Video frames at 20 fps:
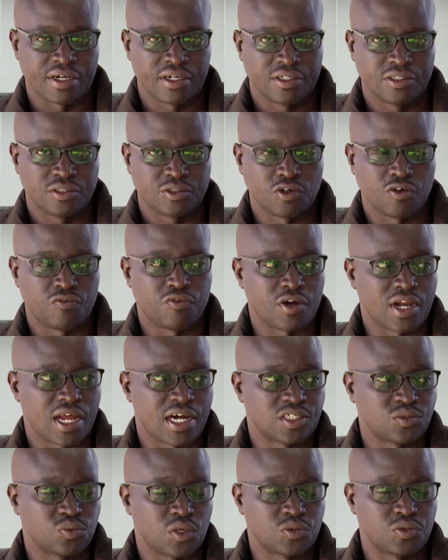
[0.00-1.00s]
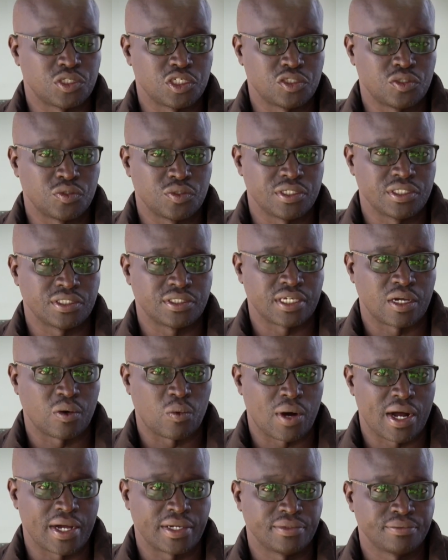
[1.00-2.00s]
Mm-hmm. So for us, what we do is,
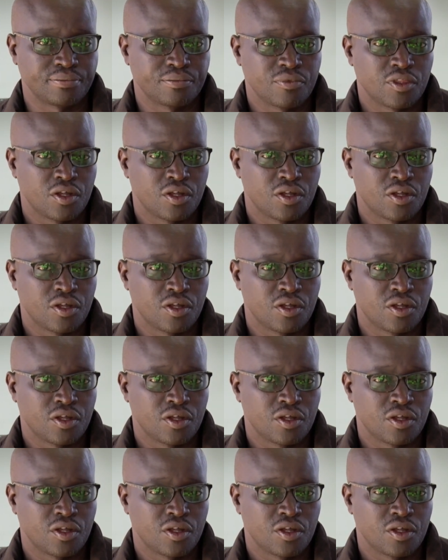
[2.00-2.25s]
one,